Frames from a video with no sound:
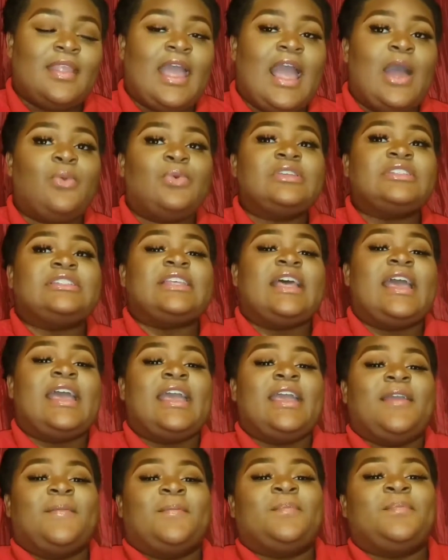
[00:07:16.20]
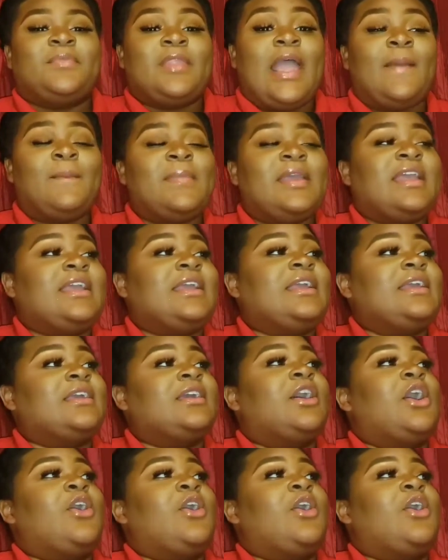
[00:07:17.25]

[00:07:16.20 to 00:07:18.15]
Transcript: I would say, I mean,